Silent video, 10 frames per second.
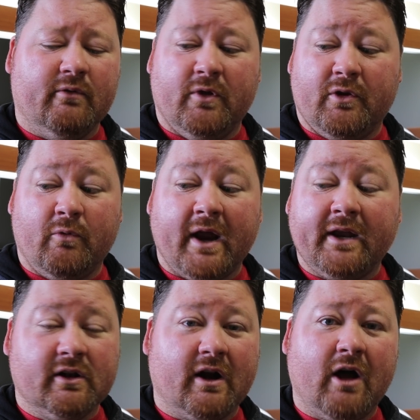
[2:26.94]
with a
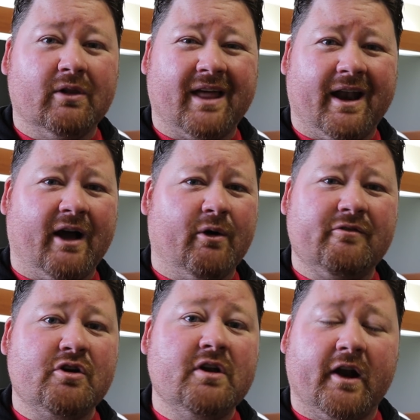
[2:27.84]
regular outlet.
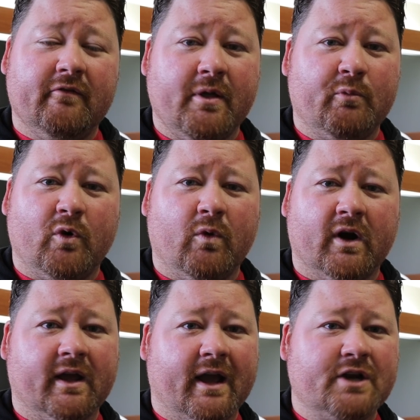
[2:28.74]
However, none of them were
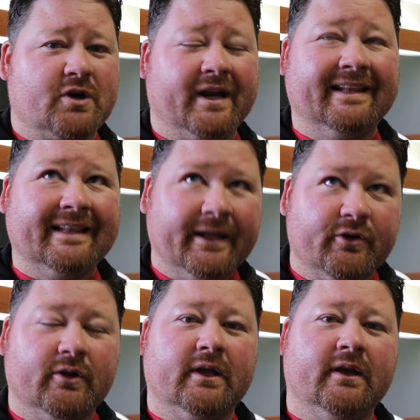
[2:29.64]
working. I tried
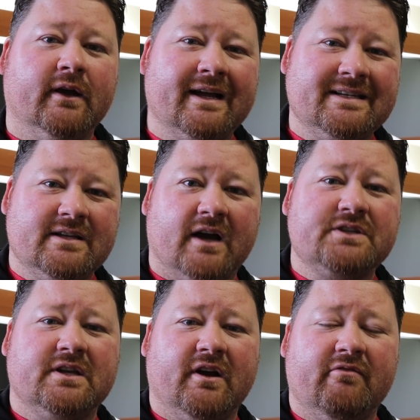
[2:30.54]
literally a
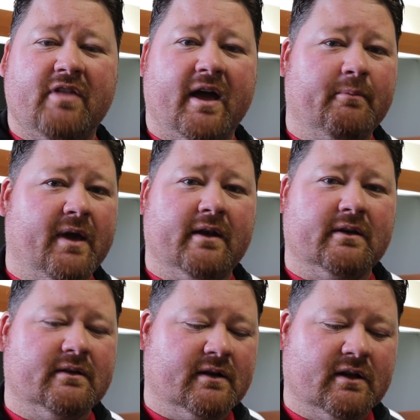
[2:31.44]
dozen of them,
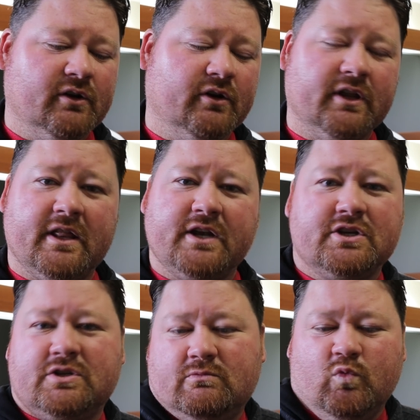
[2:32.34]
and clearly they
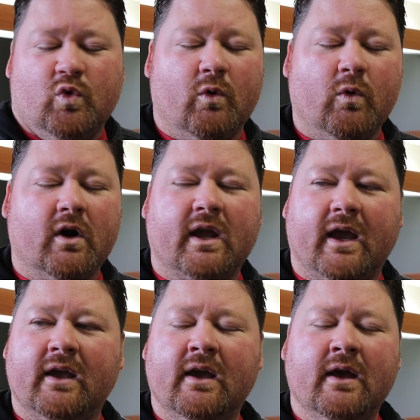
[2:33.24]
just weren't
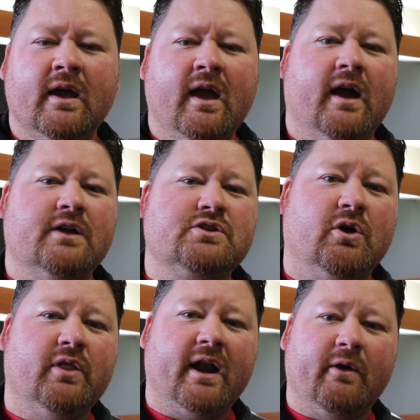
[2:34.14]
working. And
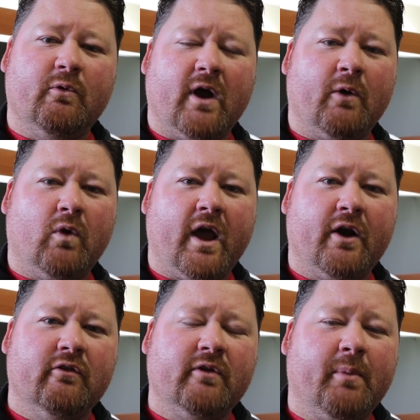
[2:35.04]
so then I
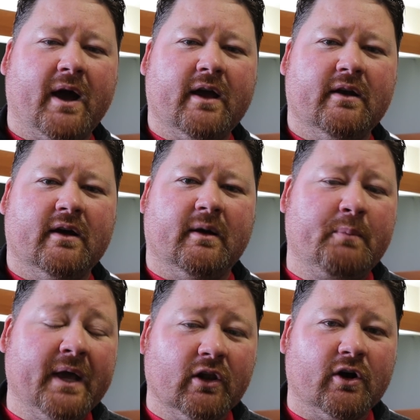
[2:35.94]
ran over by a
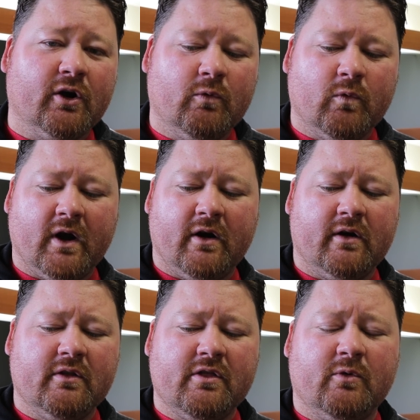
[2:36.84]
pillar
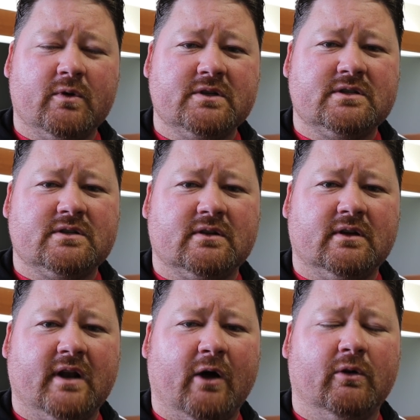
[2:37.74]
where there was
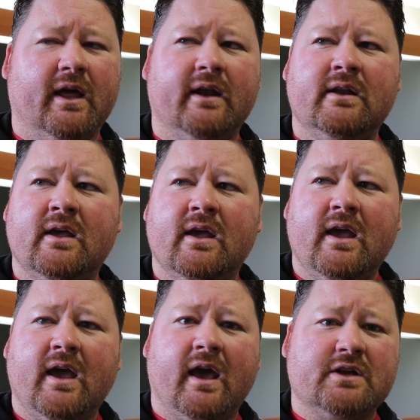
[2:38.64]
an outlet,
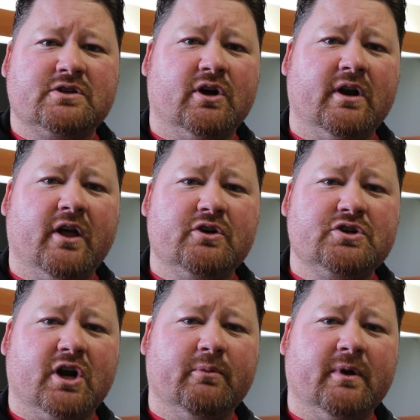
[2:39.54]
and I saw another
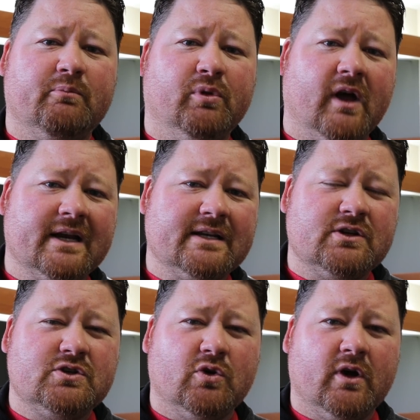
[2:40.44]
gentleman plugged
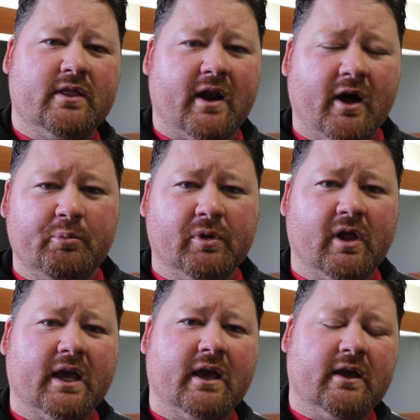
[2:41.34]
into it and then
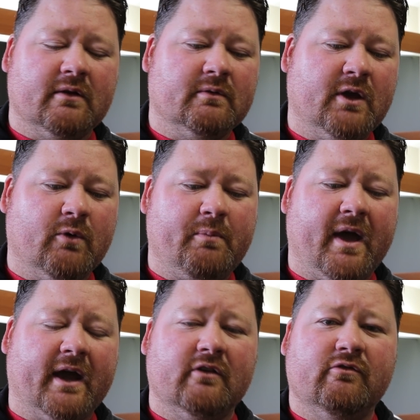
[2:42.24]
unplugging, and he went
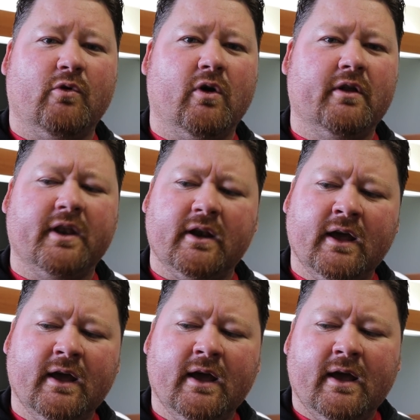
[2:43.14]
back and forth. And
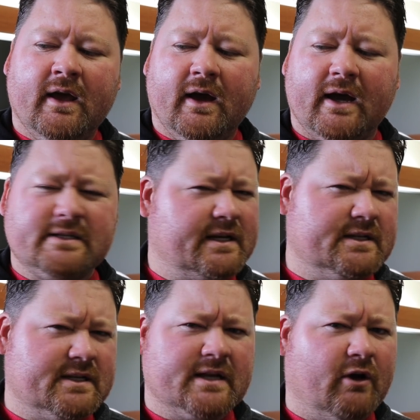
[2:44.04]
I said,
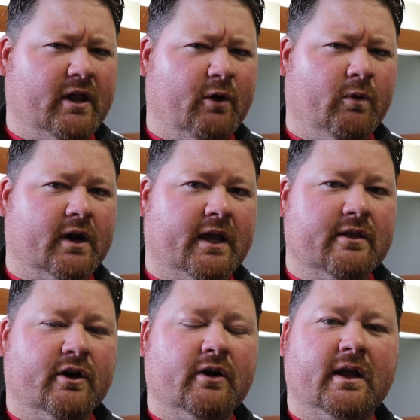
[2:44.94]
"Does this outlet work
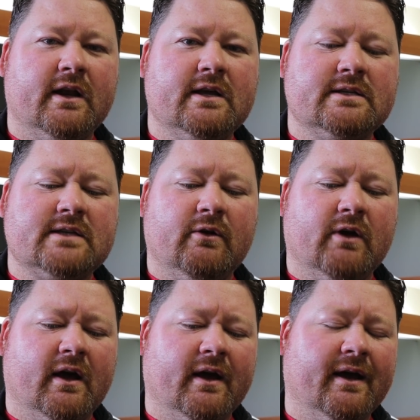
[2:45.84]
either?" And he said,
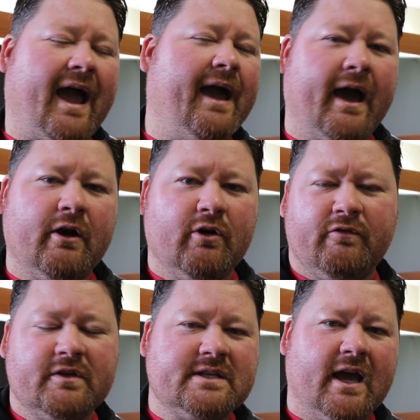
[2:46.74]
I don't know
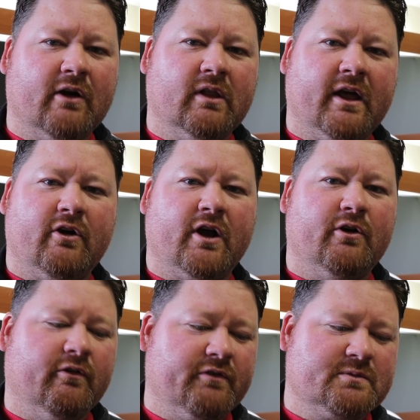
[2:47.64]
if it's the outlet or I
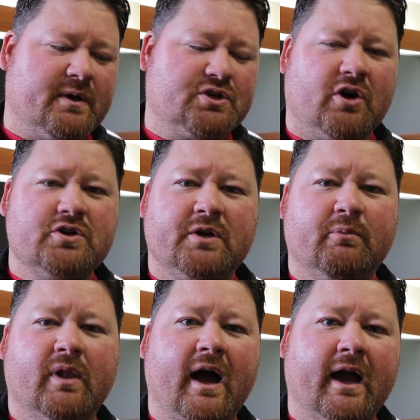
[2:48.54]
don't know if it's my
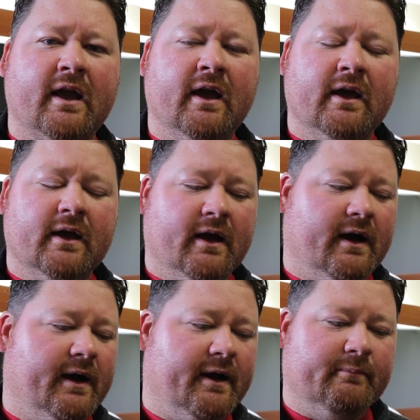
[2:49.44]
charging block.
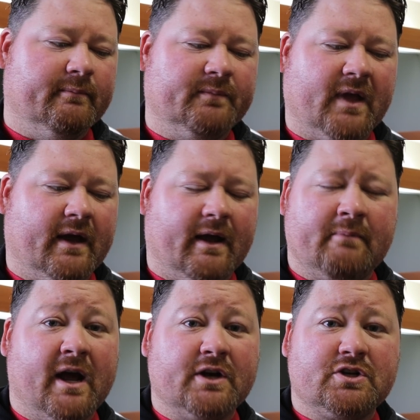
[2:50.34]
I'm
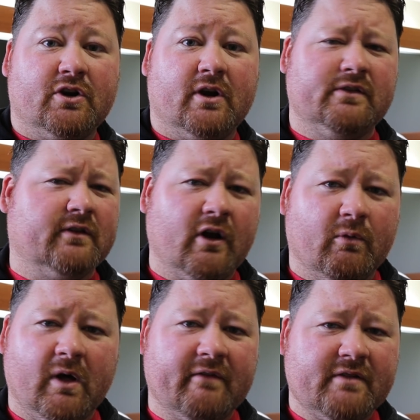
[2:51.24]
not sure. And I said, "Oh,
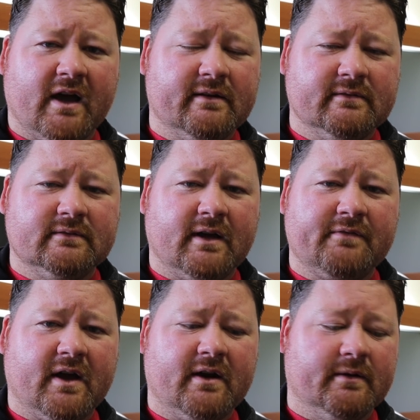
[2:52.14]
well, I've got
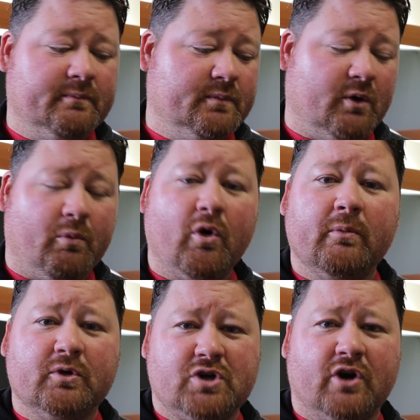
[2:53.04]
a
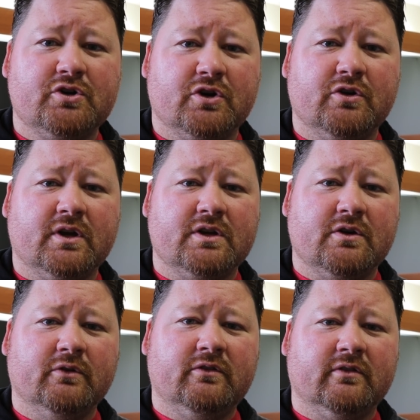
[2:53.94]
portable charger you can
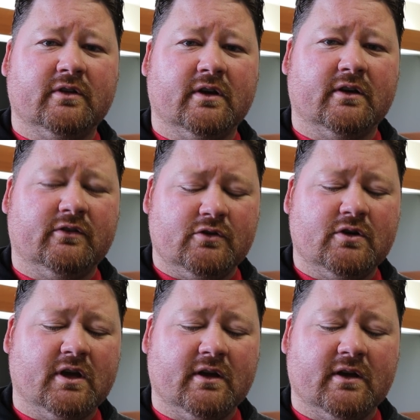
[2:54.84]
use, so
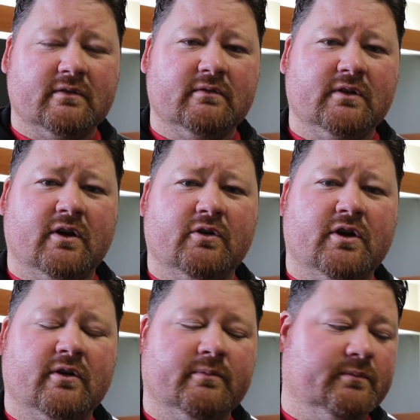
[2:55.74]
you can get
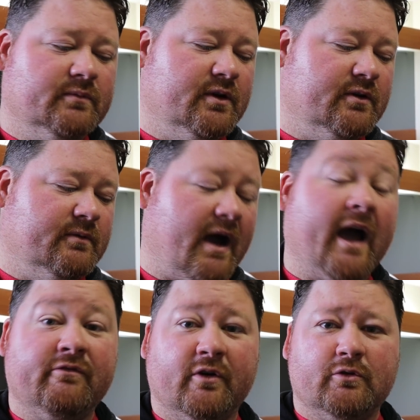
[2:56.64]
your
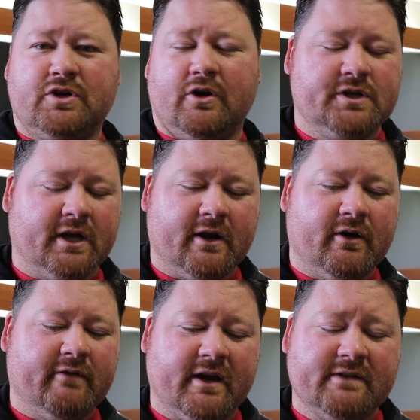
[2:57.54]
iPhone charging. I
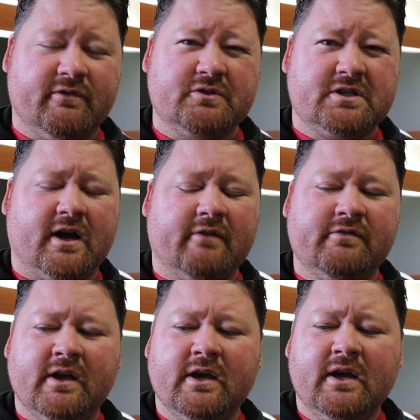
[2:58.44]
don't have iPhone
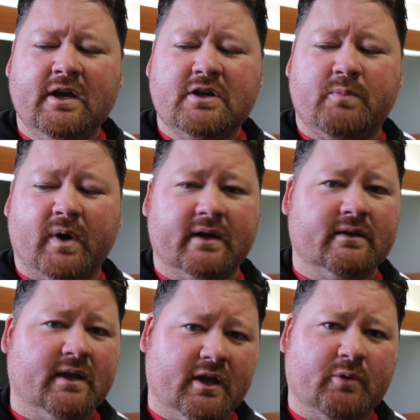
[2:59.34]
stuff,
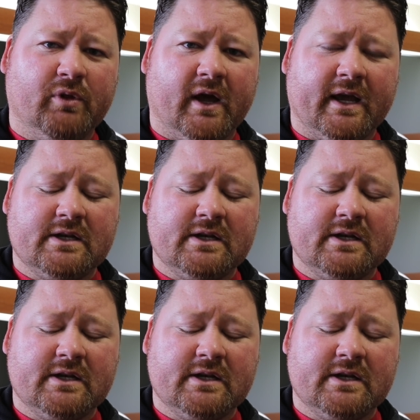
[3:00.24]
but he could plug